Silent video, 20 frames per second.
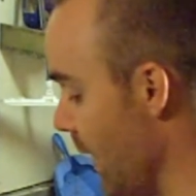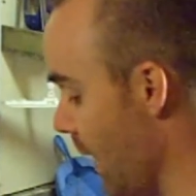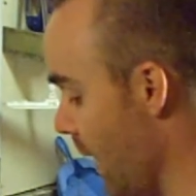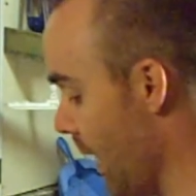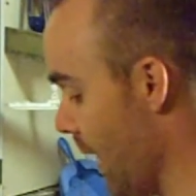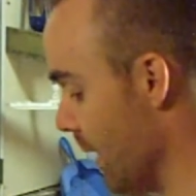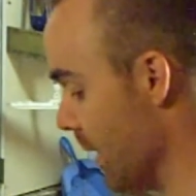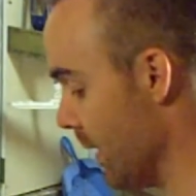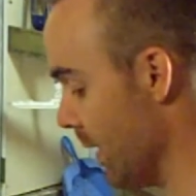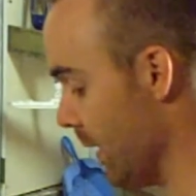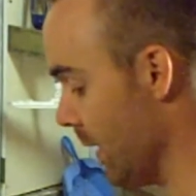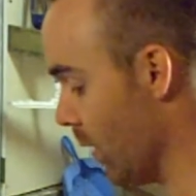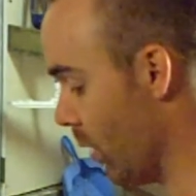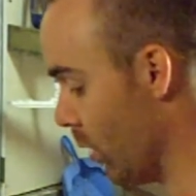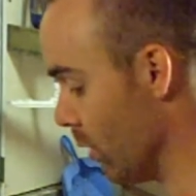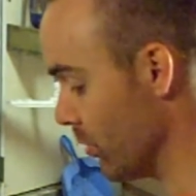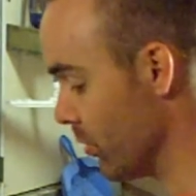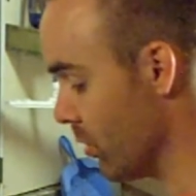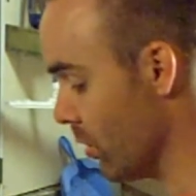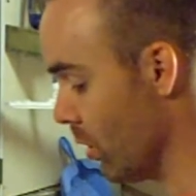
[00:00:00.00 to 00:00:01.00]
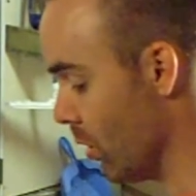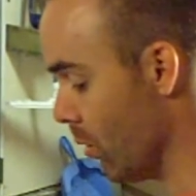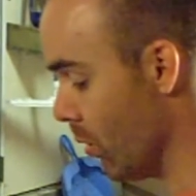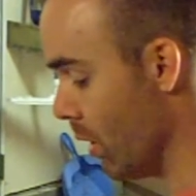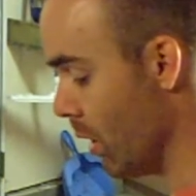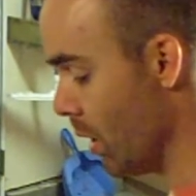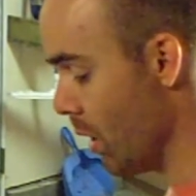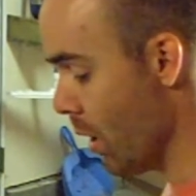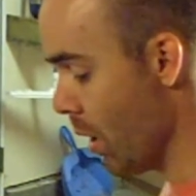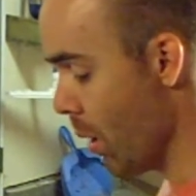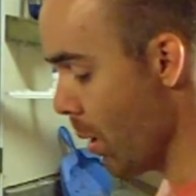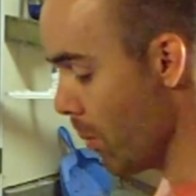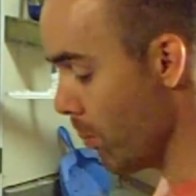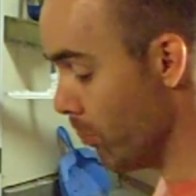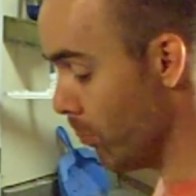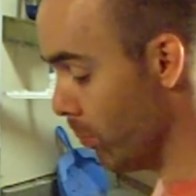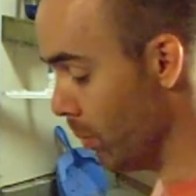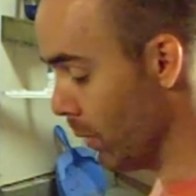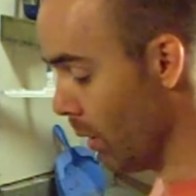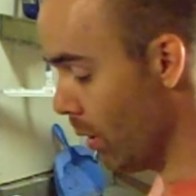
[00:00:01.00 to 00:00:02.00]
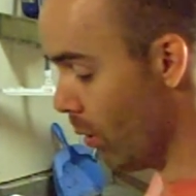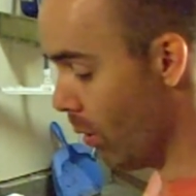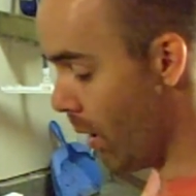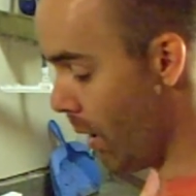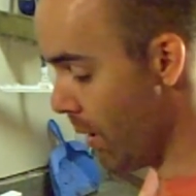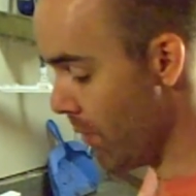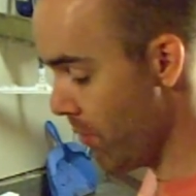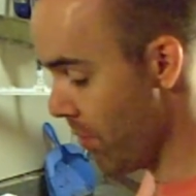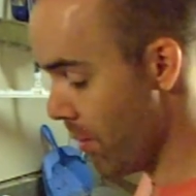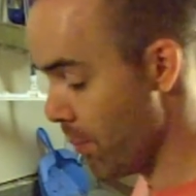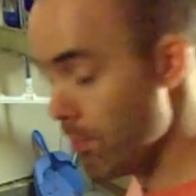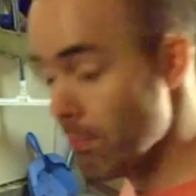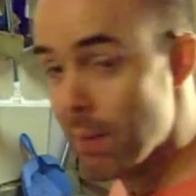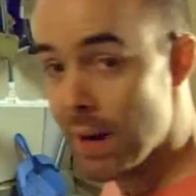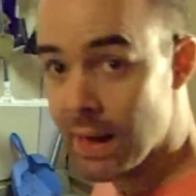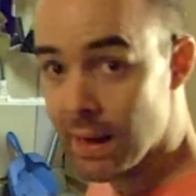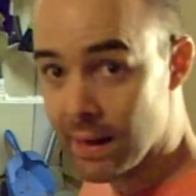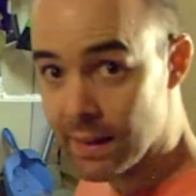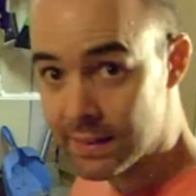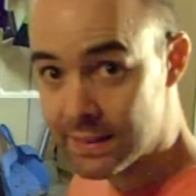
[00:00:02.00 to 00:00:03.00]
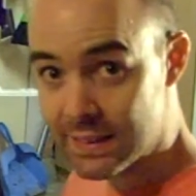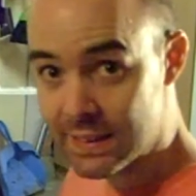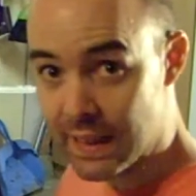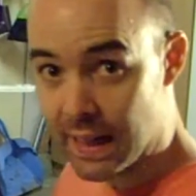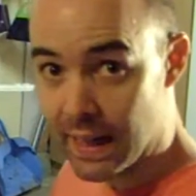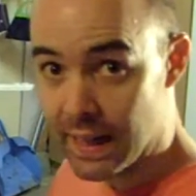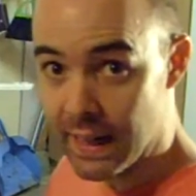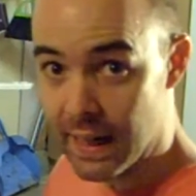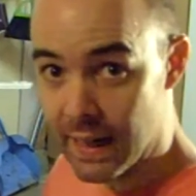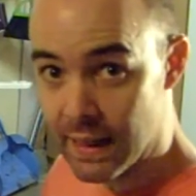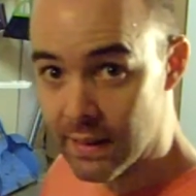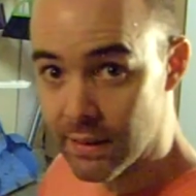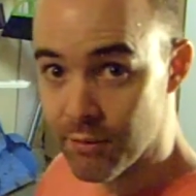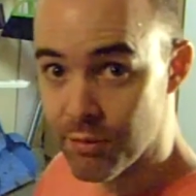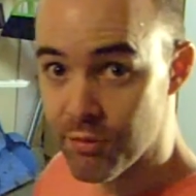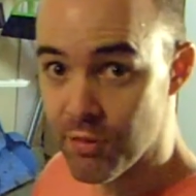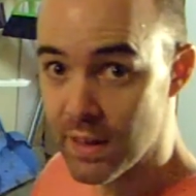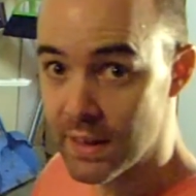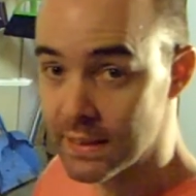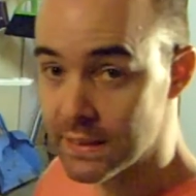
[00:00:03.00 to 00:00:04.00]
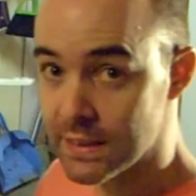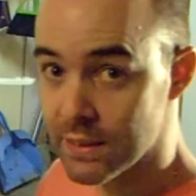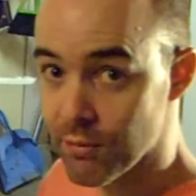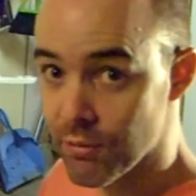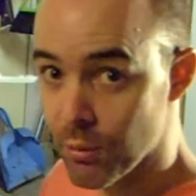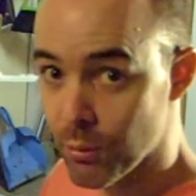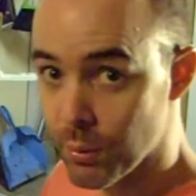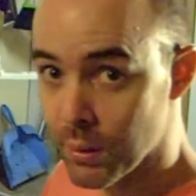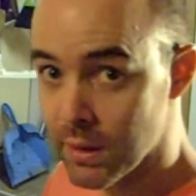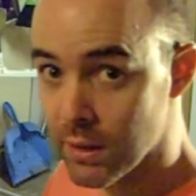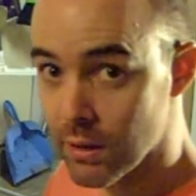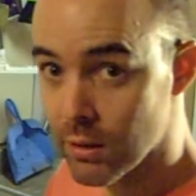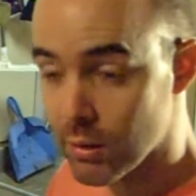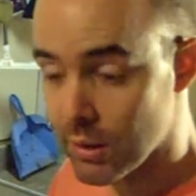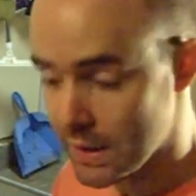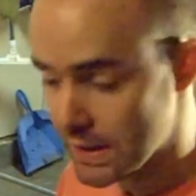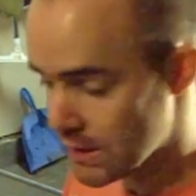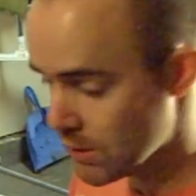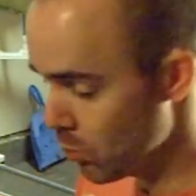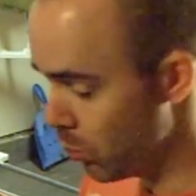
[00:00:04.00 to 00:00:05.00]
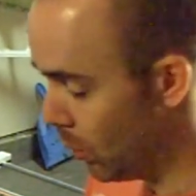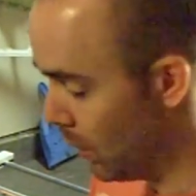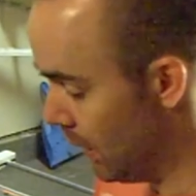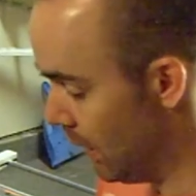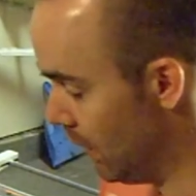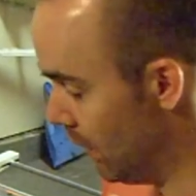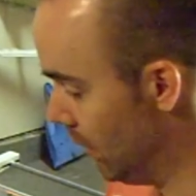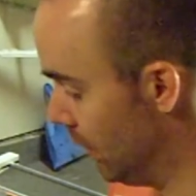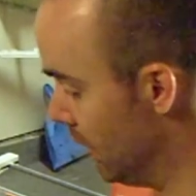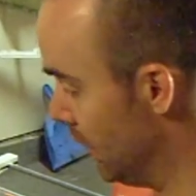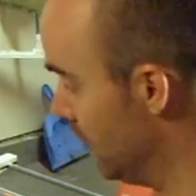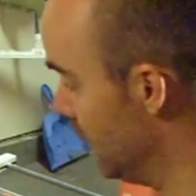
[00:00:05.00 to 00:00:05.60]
and then also blow off the back side and the face of the window as well.